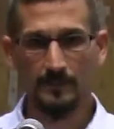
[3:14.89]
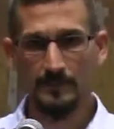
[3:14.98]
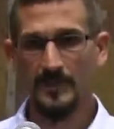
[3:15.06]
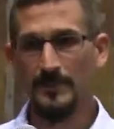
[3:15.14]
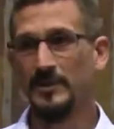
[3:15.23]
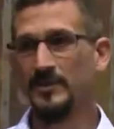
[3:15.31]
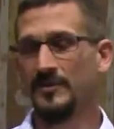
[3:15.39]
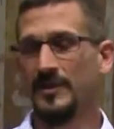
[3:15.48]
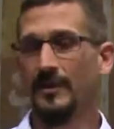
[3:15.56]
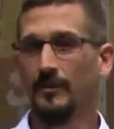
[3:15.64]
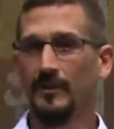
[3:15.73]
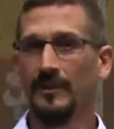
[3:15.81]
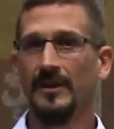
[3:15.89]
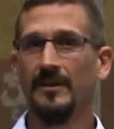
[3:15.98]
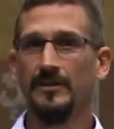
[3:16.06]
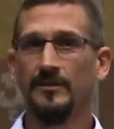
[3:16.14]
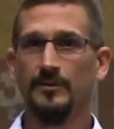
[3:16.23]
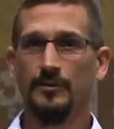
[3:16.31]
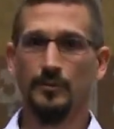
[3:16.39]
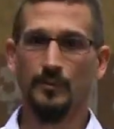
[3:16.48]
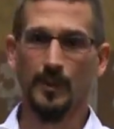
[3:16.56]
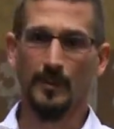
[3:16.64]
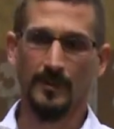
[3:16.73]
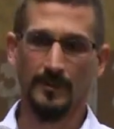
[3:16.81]
species that are related to
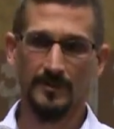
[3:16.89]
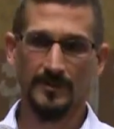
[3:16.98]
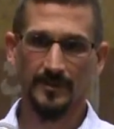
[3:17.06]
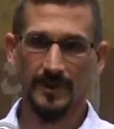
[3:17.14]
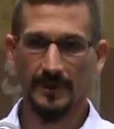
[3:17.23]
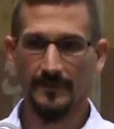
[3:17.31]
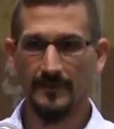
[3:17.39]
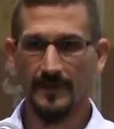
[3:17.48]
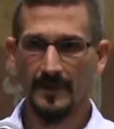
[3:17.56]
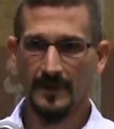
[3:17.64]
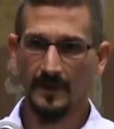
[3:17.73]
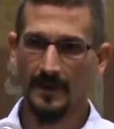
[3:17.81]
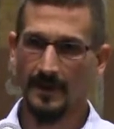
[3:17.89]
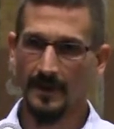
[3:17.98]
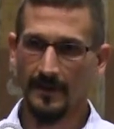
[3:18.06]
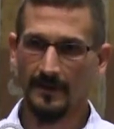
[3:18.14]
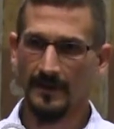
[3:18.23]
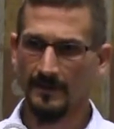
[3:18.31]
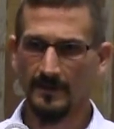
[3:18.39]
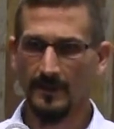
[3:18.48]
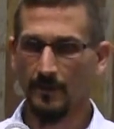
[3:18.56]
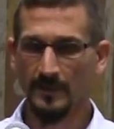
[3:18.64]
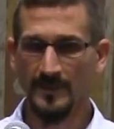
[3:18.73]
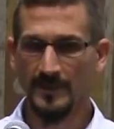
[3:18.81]
purple loosestrife. They
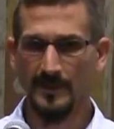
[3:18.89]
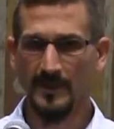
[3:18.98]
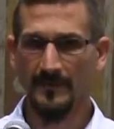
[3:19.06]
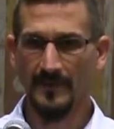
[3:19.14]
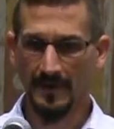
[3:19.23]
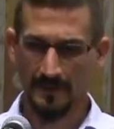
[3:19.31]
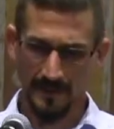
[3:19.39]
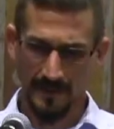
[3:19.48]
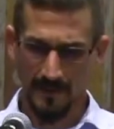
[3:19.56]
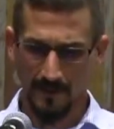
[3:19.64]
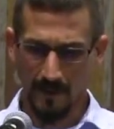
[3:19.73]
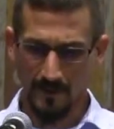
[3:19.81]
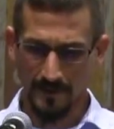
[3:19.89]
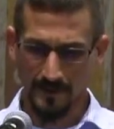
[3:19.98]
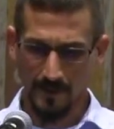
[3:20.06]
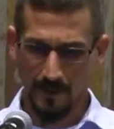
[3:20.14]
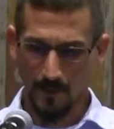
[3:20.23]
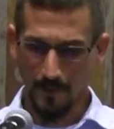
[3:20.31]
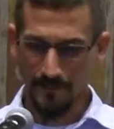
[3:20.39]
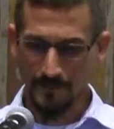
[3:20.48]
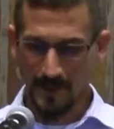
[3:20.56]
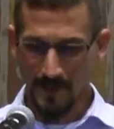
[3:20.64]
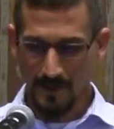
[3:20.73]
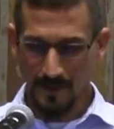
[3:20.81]
don't seem to be affected at all. So
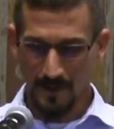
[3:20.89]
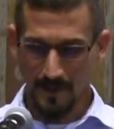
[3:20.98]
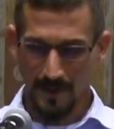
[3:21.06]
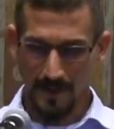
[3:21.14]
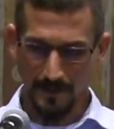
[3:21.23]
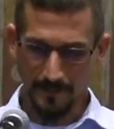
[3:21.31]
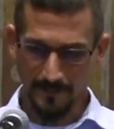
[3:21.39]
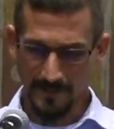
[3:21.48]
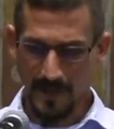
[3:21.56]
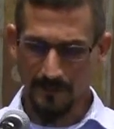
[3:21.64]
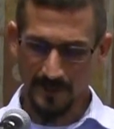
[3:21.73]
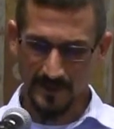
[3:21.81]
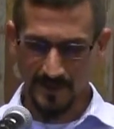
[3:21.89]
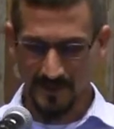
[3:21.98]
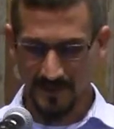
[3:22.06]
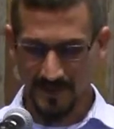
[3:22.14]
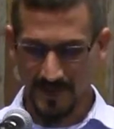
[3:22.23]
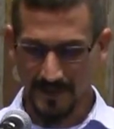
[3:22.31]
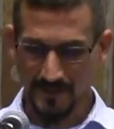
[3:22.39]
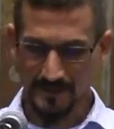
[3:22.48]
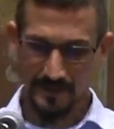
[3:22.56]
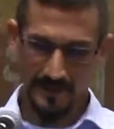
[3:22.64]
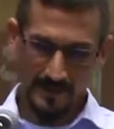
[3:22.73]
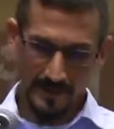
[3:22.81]
that was a success.
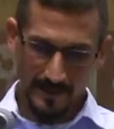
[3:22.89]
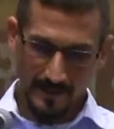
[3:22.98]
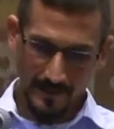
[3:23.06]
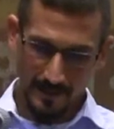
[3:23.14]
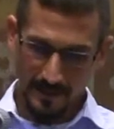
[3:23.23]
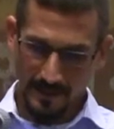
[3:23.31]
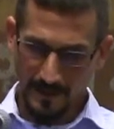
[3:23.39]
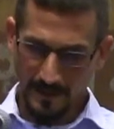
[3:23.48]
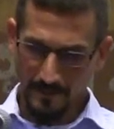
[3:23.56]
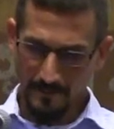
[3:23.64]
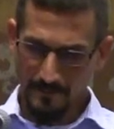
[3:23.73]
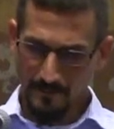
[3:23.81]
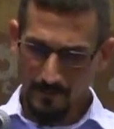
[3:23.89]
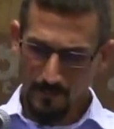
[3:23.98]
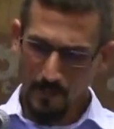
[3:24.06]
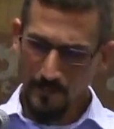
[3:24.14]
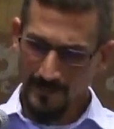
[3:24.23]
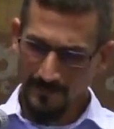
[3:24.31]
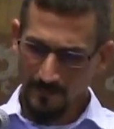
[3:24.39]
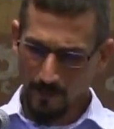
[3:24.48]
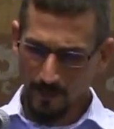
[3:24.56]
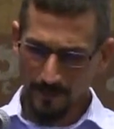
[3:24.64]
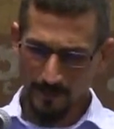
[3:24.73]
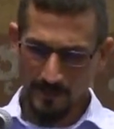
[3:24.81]
Moving
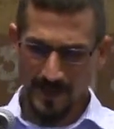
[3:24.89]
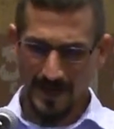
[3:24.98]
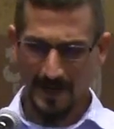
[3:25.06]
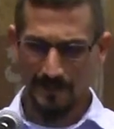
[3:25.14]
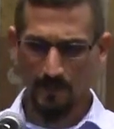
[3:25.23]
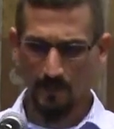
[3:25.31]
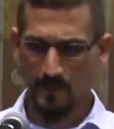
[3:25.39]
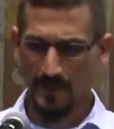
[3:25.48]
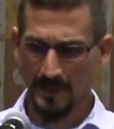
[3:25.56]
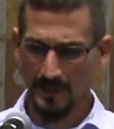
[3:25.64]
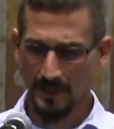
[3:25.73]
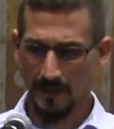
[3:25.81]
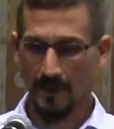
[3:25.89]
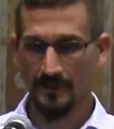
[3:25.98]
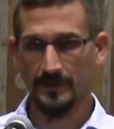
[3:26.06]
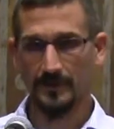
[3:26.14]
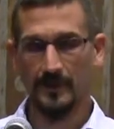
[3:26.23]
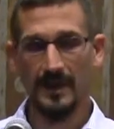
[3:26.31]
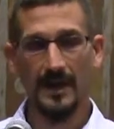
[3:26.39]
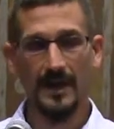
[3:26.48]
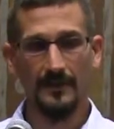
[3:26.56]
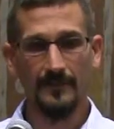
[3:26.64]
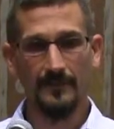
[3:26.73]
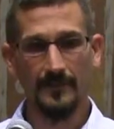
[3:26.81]
forward through time, we also
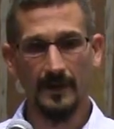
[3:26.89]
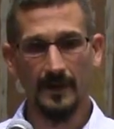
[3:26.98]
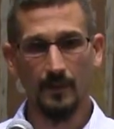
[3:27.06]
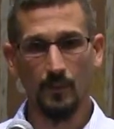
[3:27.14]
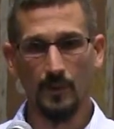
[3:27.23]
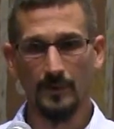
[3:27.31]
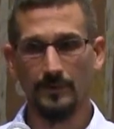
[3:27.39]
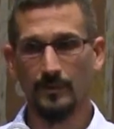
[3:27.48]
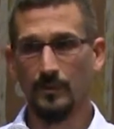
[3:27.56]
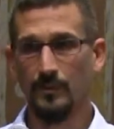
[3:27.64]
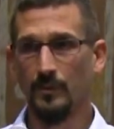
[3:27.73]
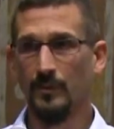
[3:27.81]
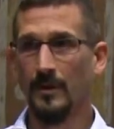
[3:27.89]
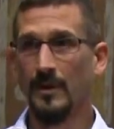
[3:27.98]
have worked through